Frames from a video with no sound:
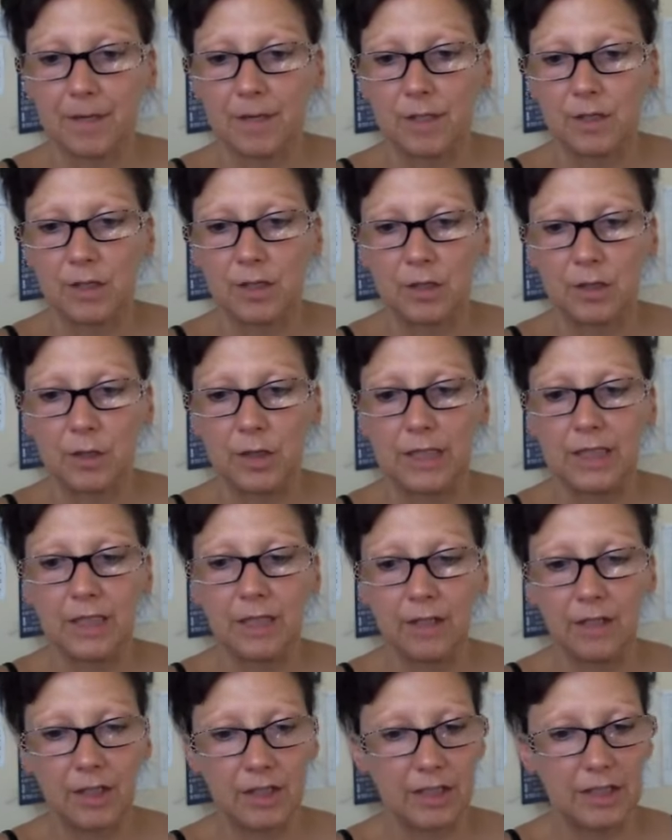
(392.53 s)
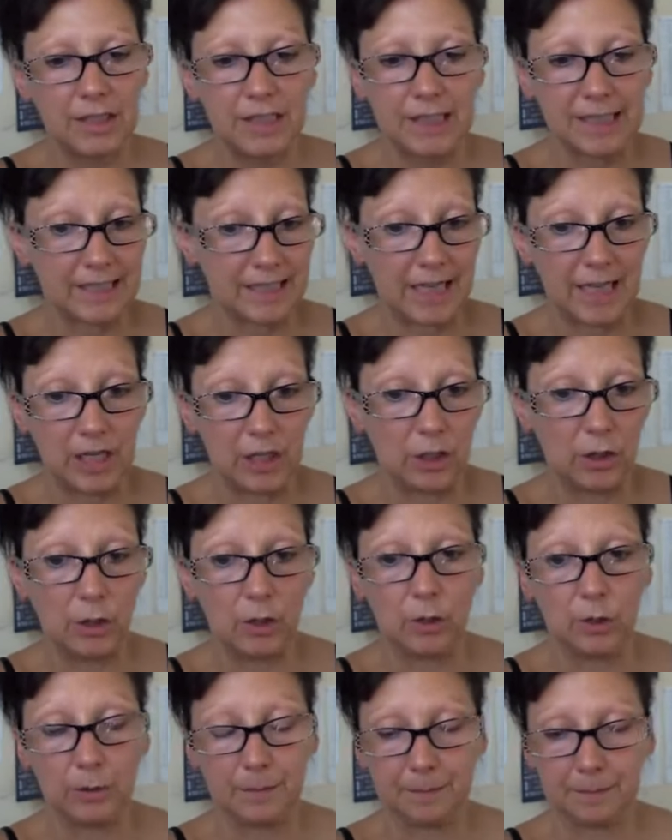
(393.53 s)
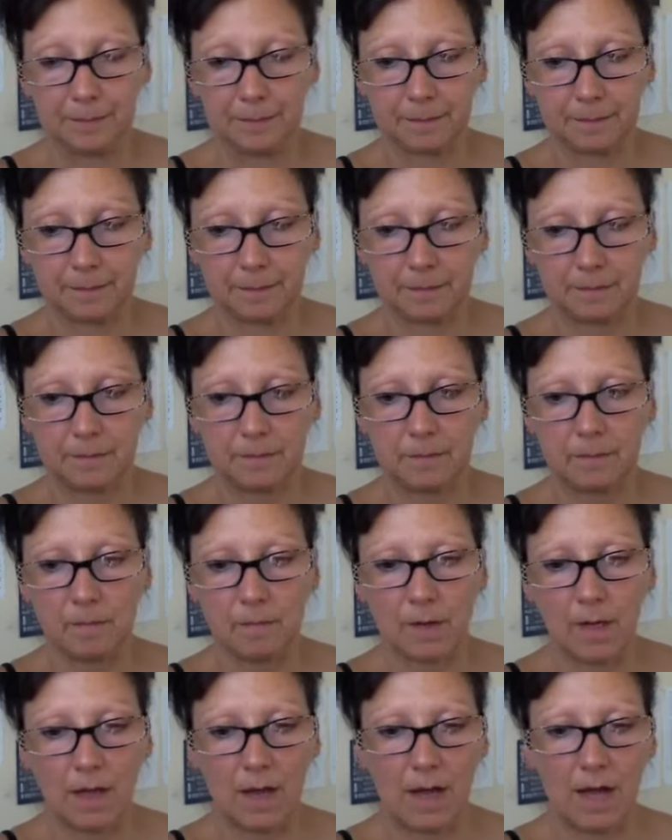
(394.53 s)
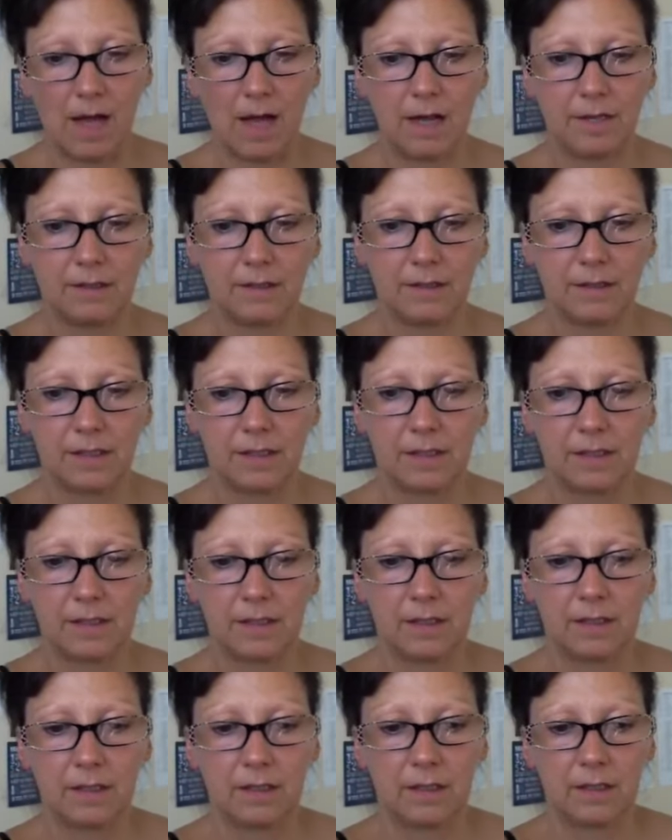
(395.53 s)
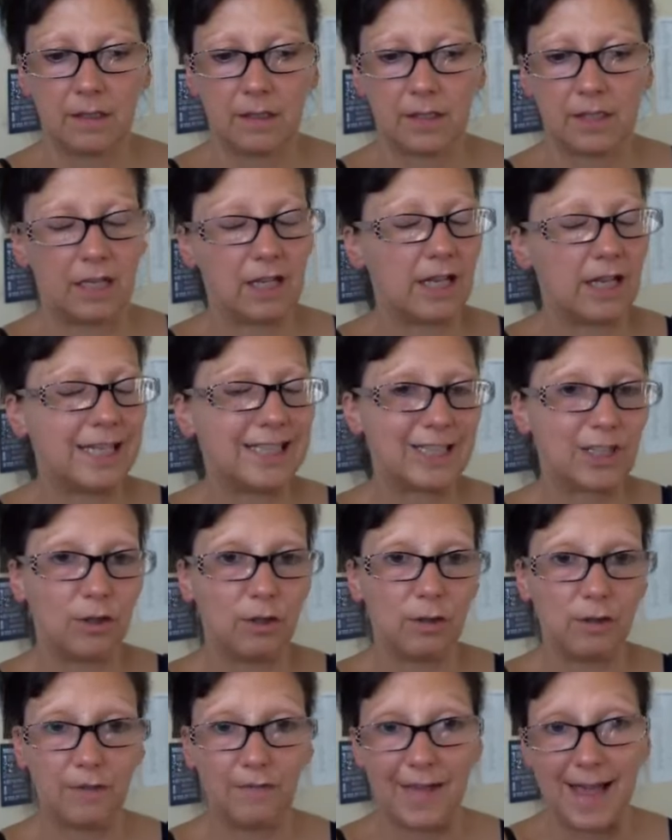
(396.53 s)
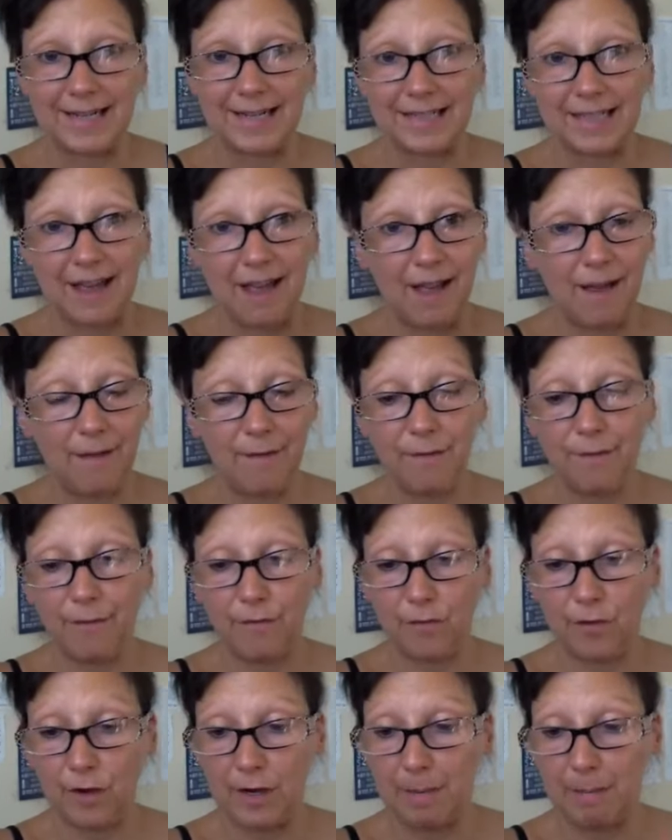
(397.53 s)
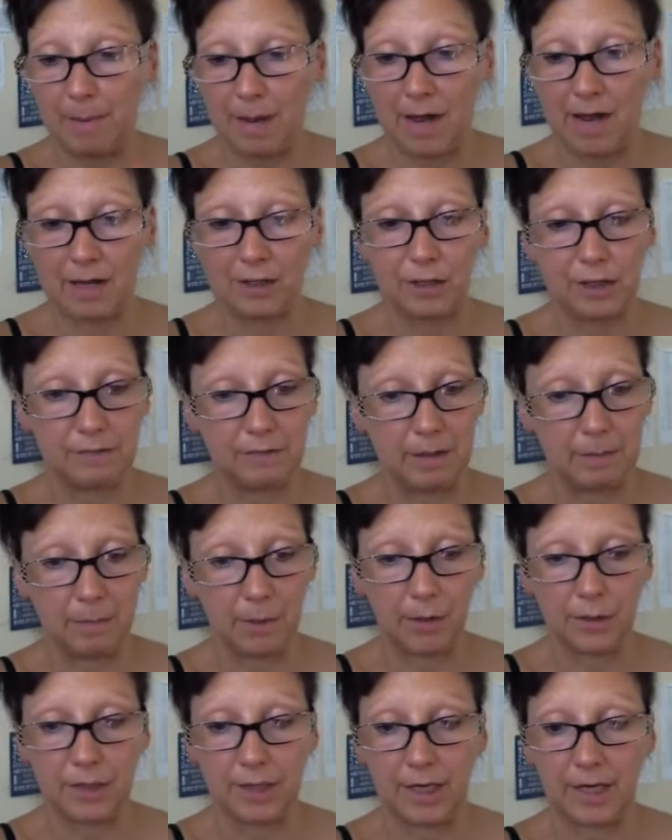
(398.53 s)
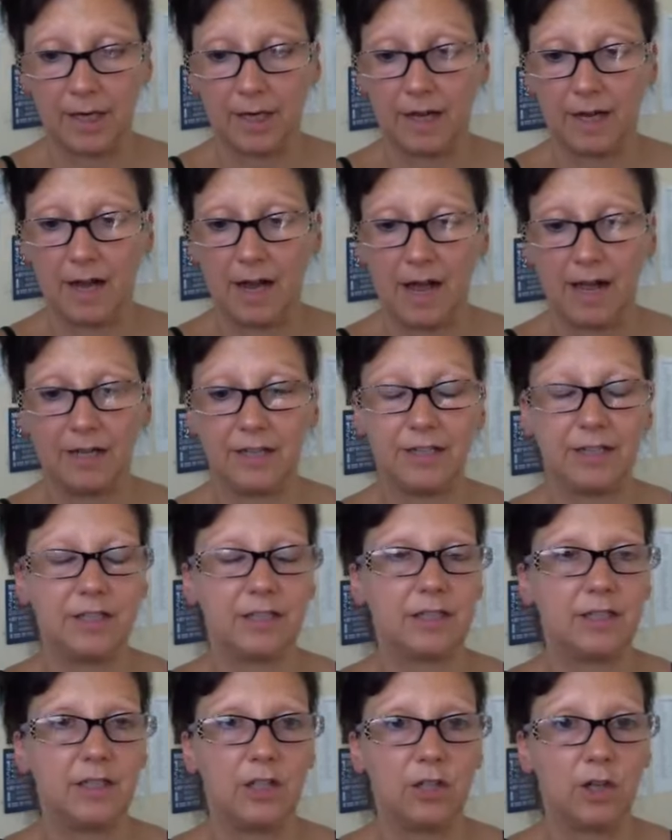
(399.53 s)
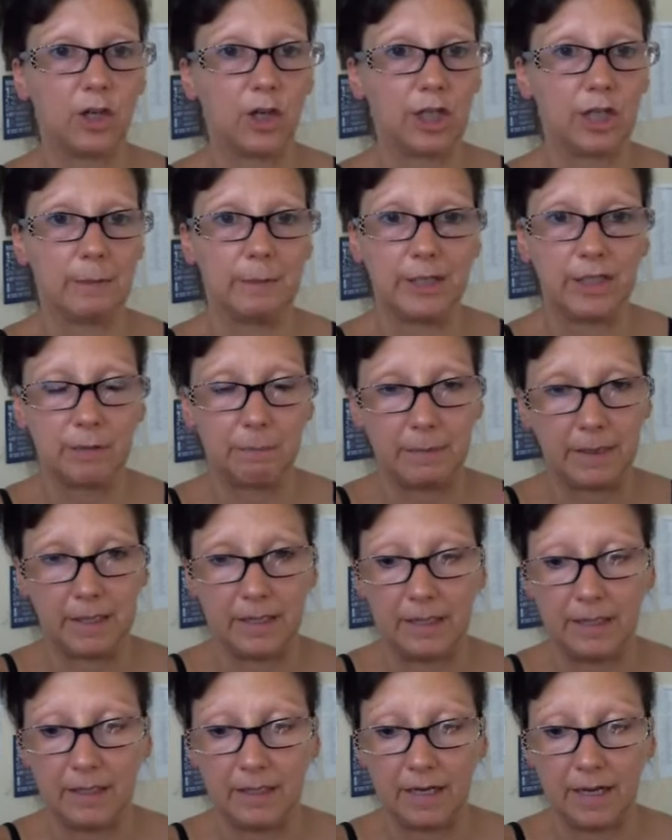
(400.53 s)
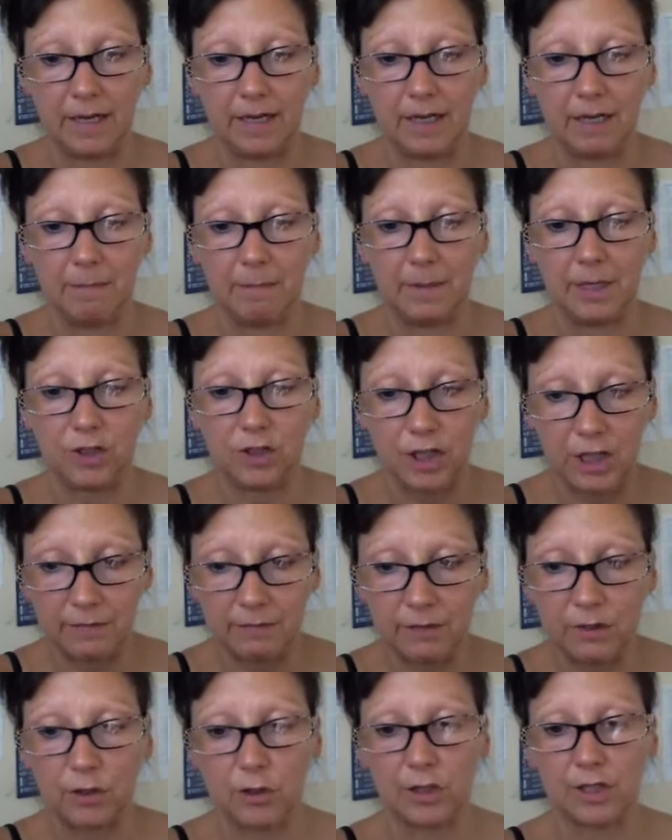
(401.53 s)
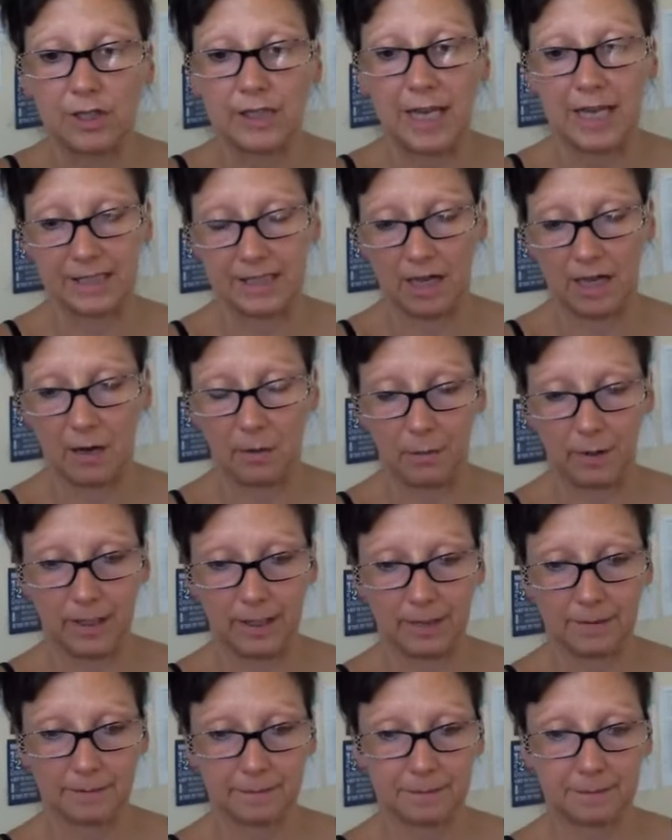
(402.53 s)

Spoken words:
So you can learn to say no. And it's going to affect every part of your body, and you're not going to be achieving success that way.